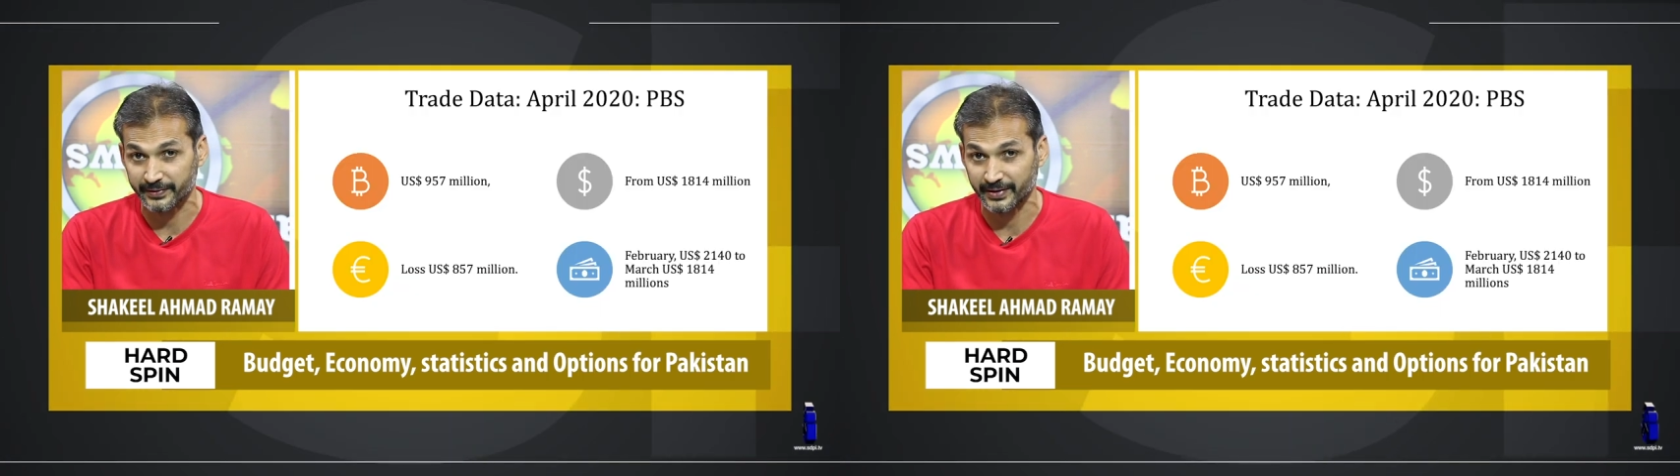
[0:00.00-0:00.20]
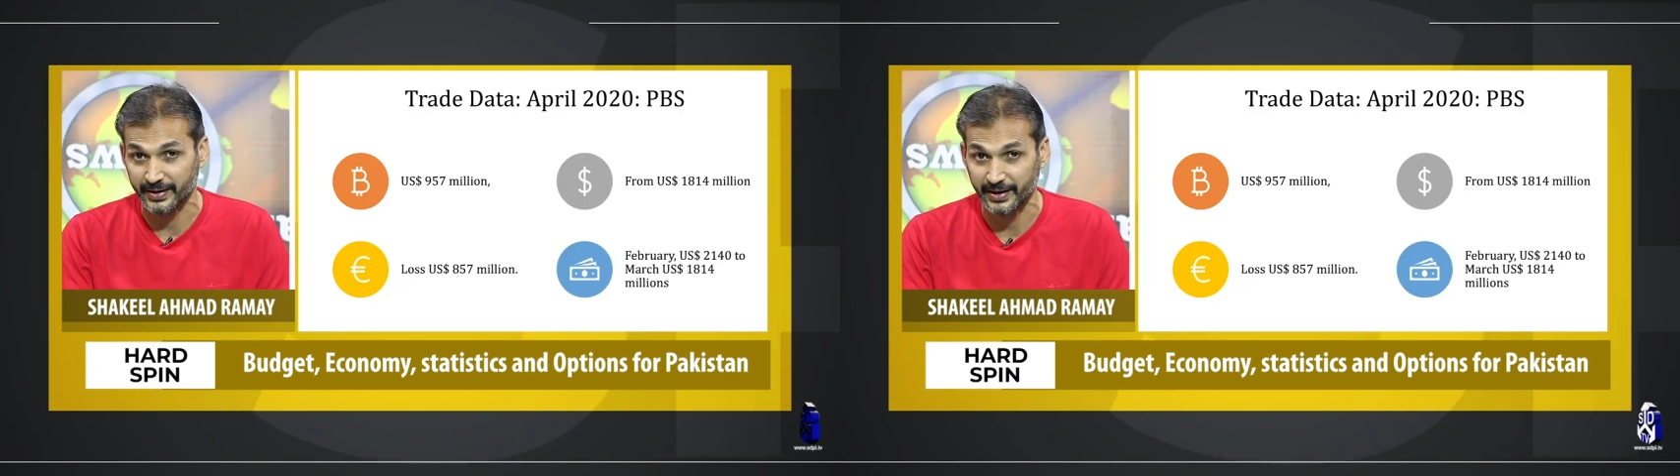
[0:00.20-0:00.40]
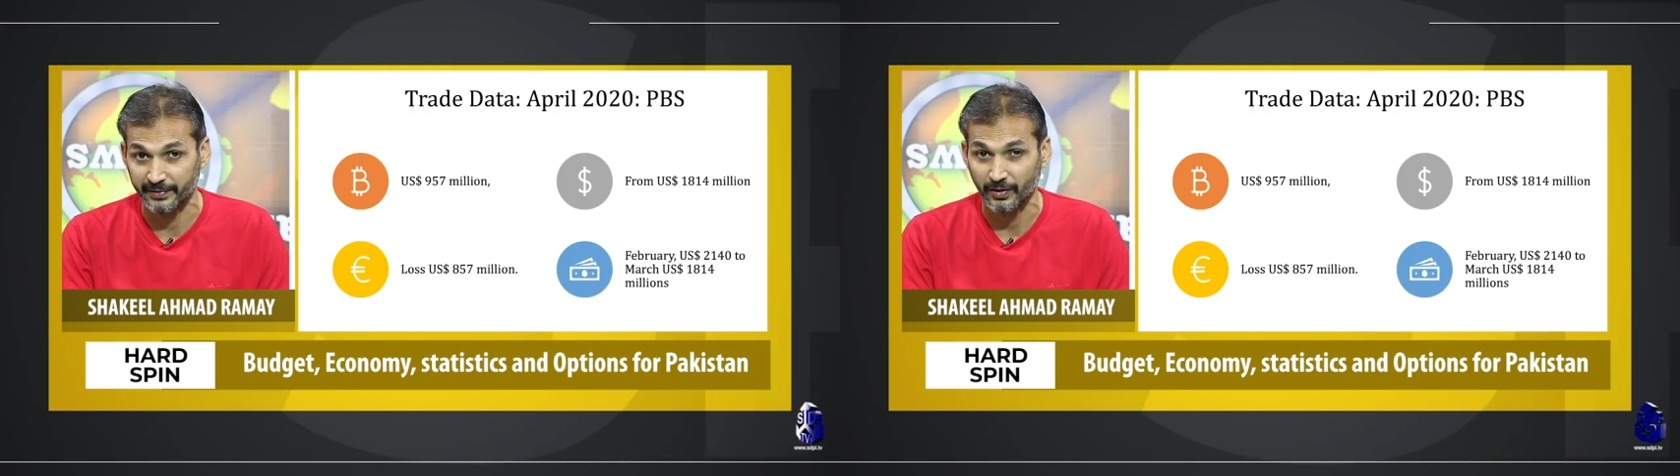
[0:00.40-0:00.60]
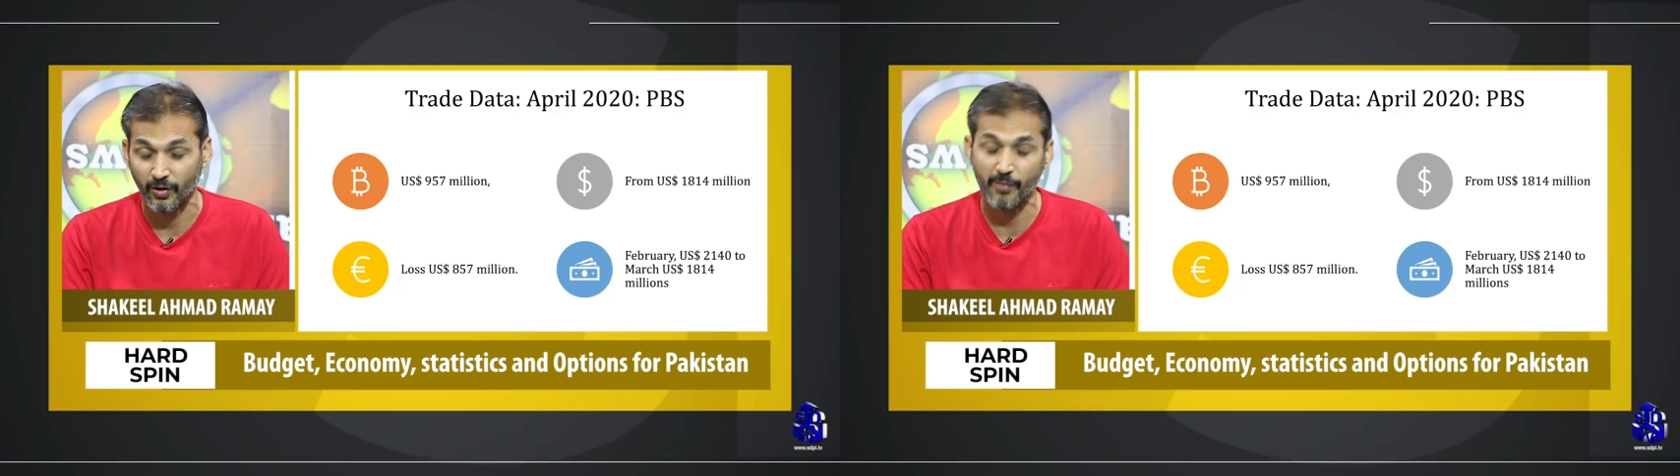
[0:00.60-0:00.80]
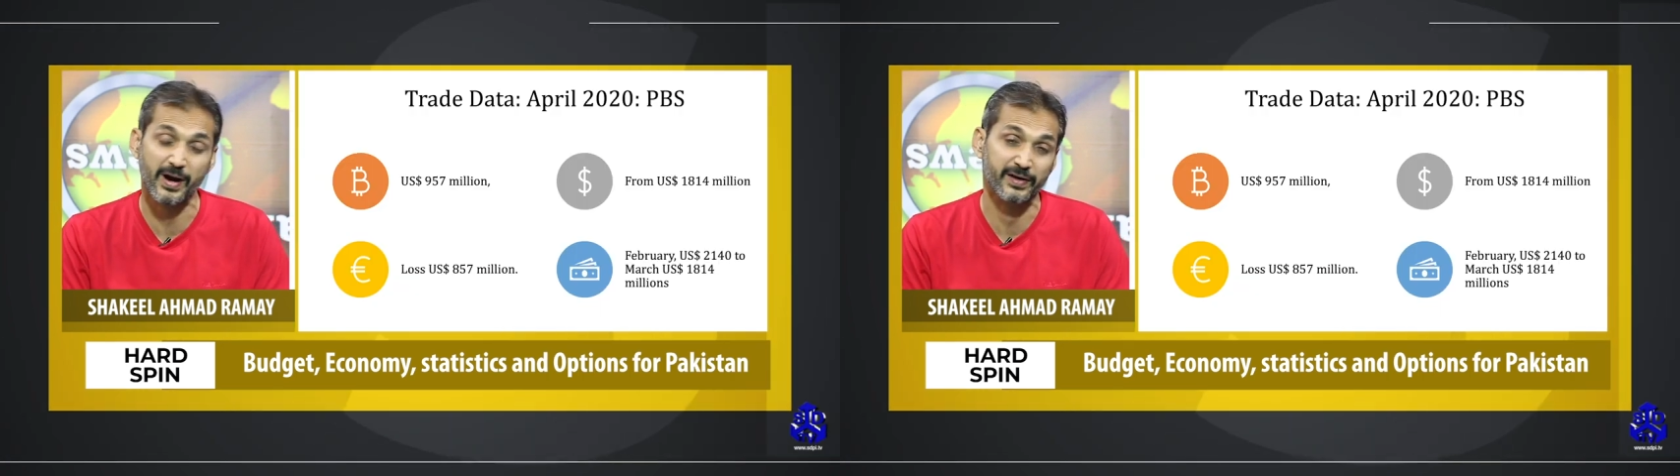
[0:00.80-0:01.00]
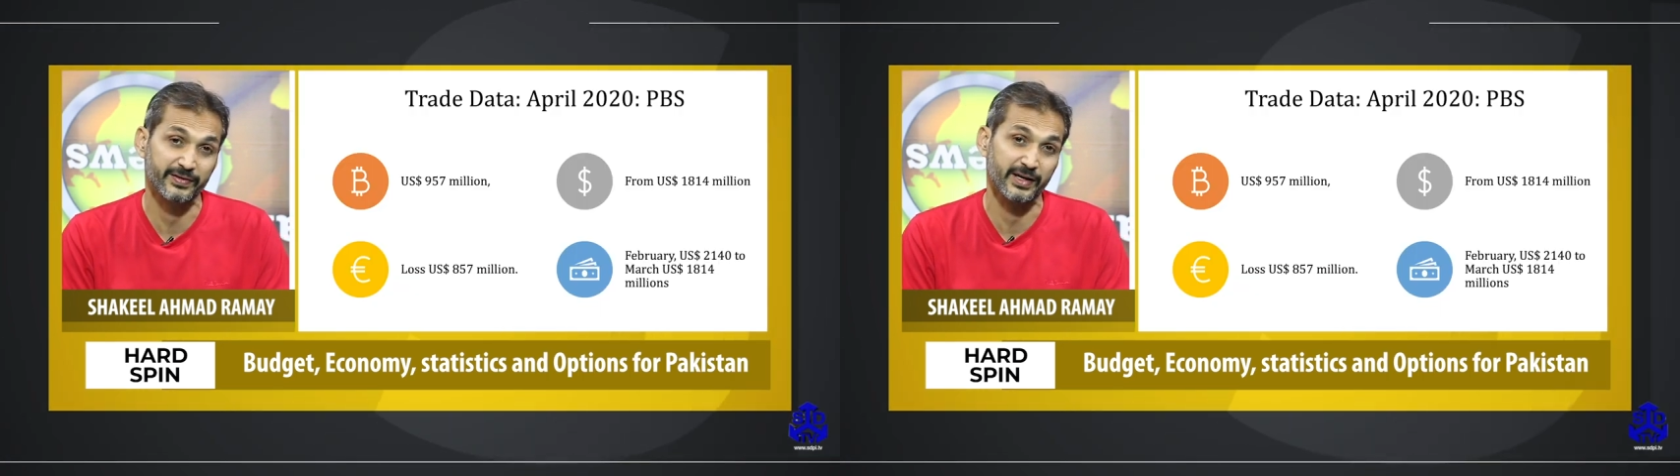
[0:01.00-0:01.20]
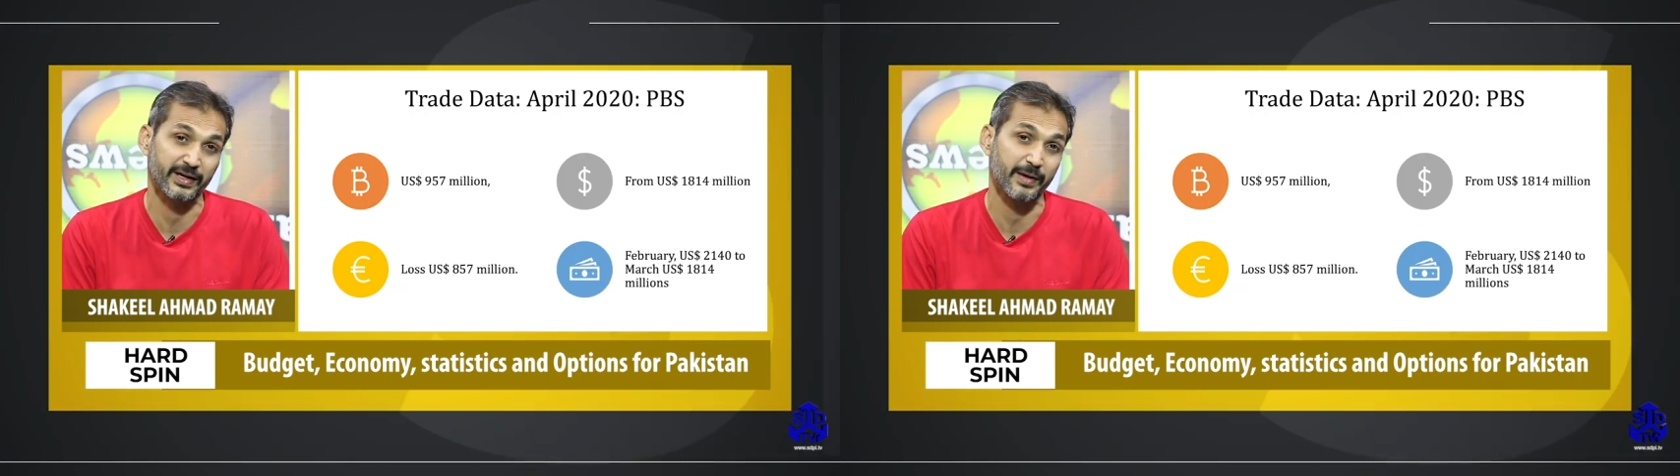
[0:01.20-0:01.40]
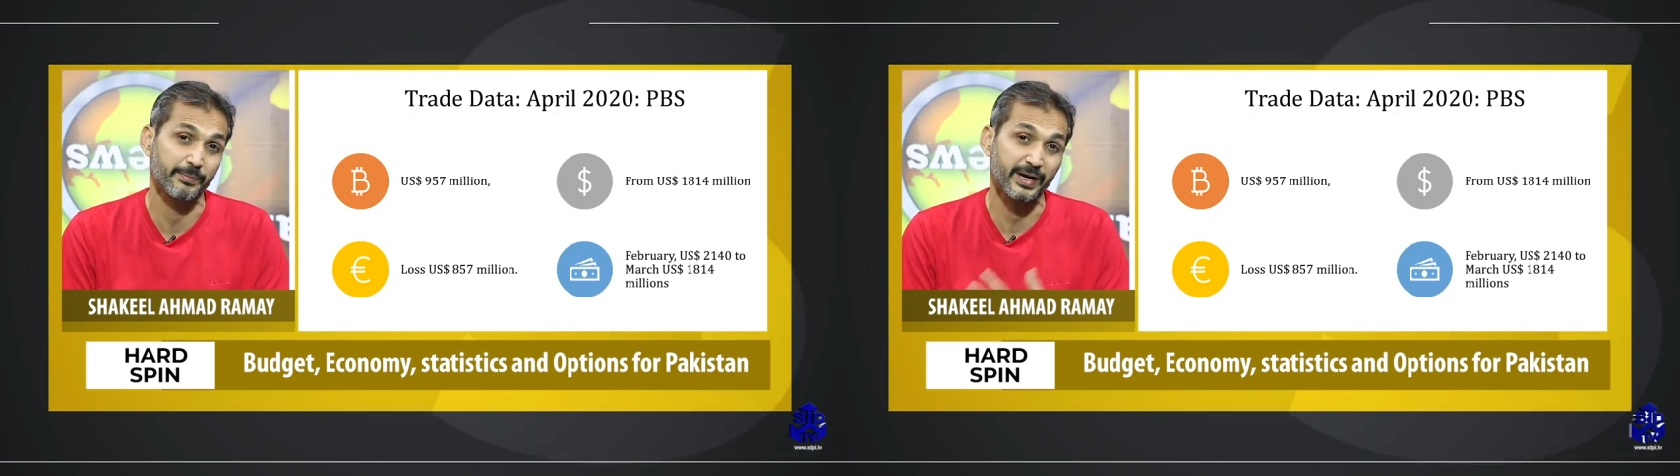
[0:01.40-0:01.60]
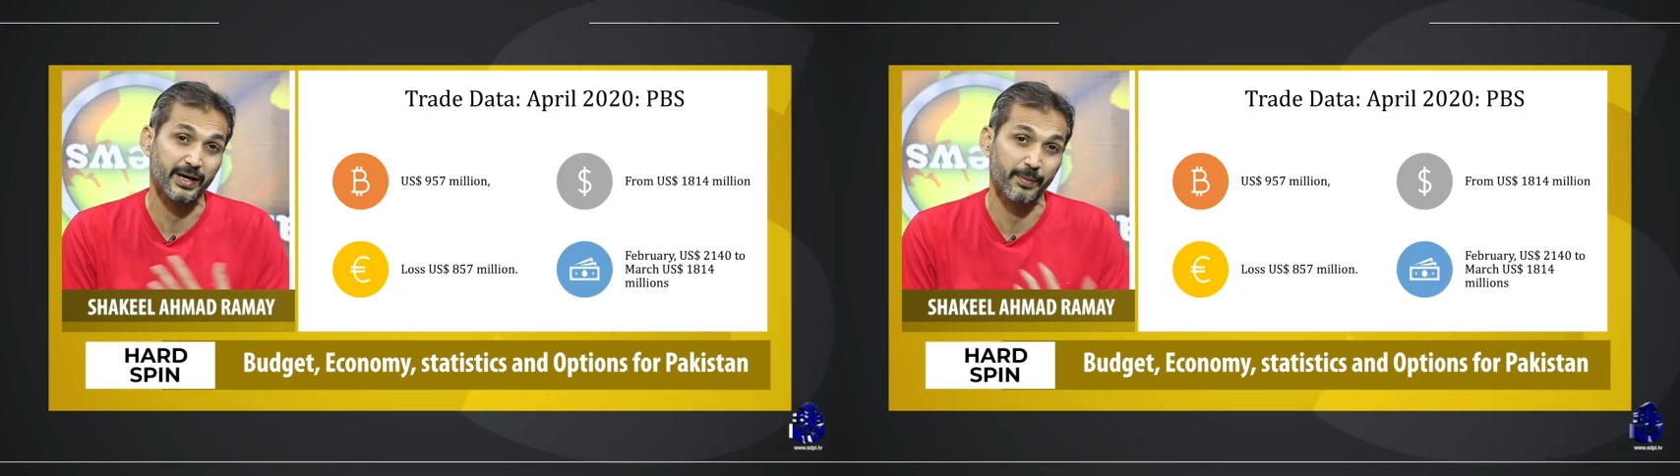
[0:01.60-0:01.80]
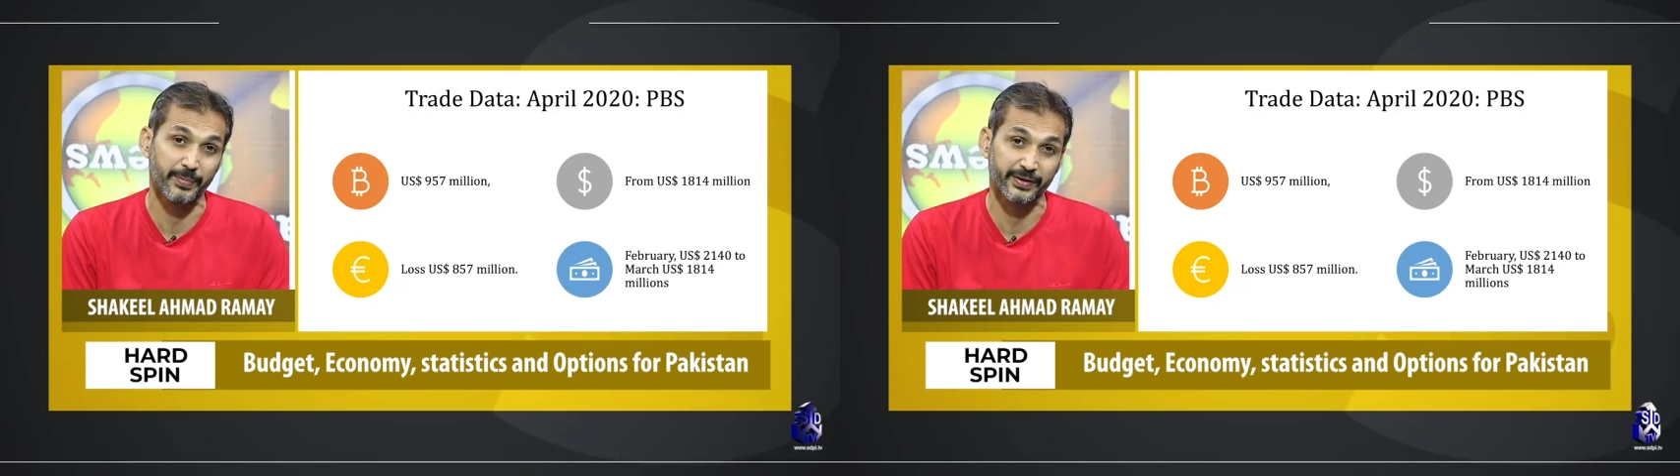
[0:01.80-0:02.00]
Pakistan have? How Pakistan can
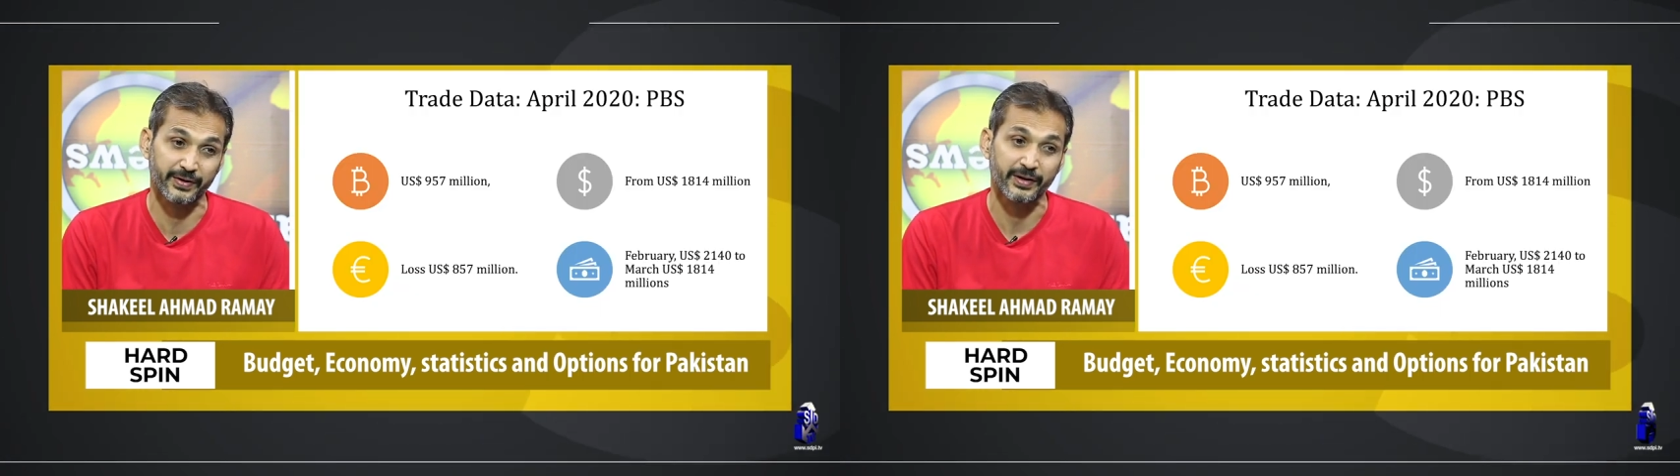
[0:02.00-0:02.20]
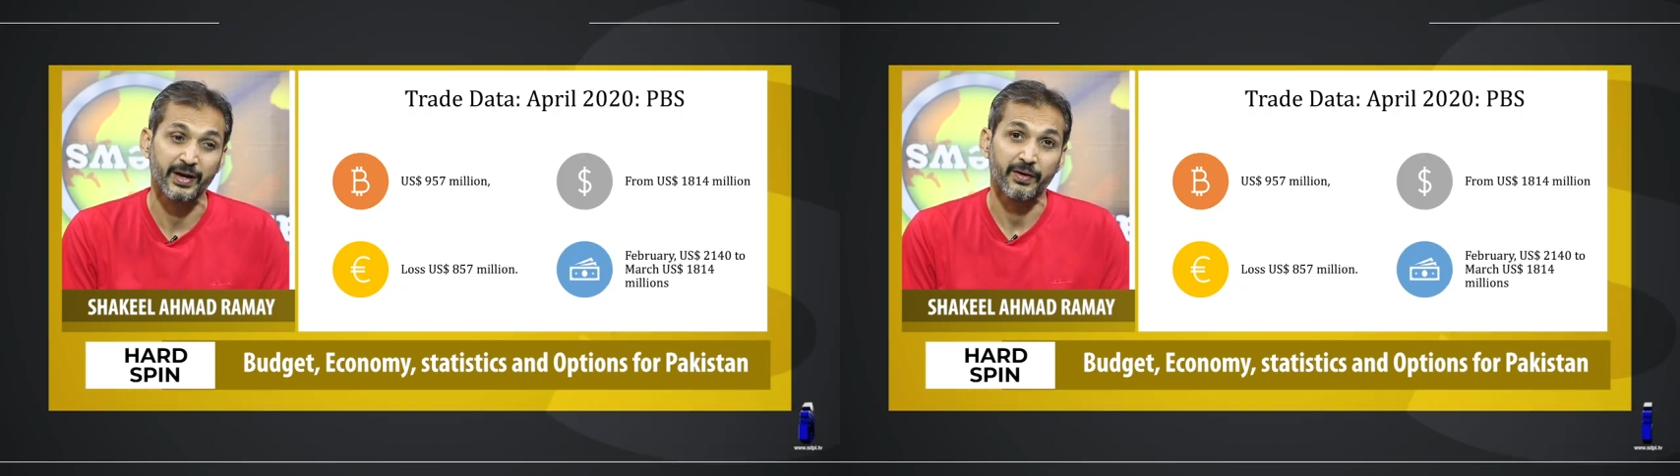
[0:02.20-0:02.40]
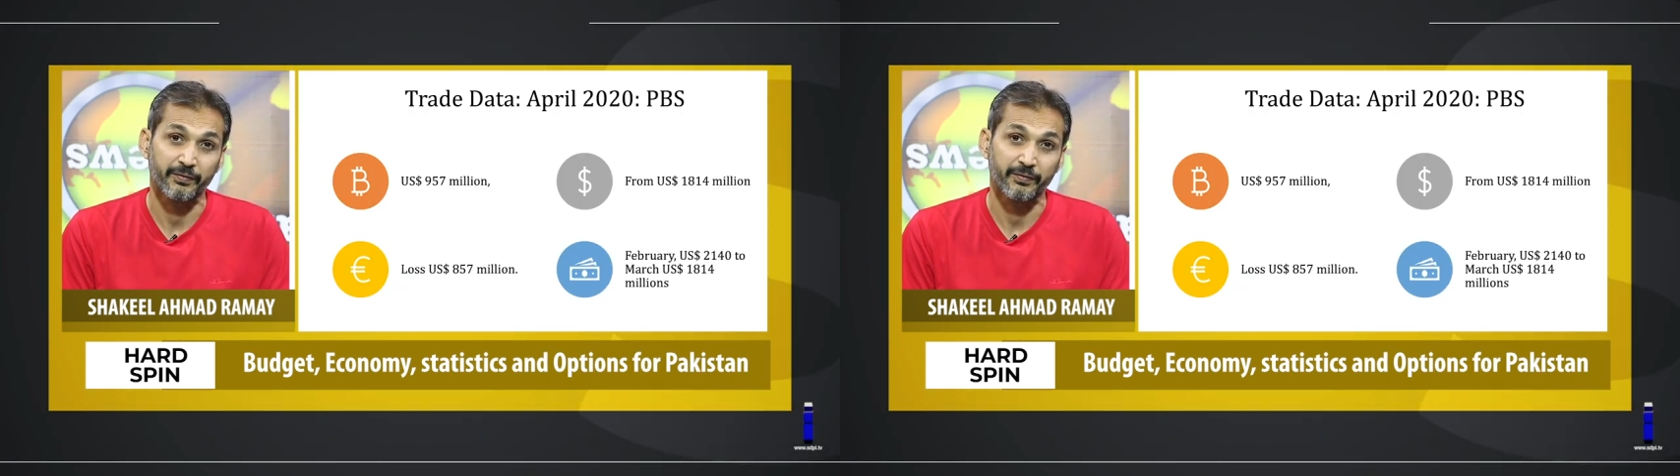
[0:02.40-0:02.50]
make a budget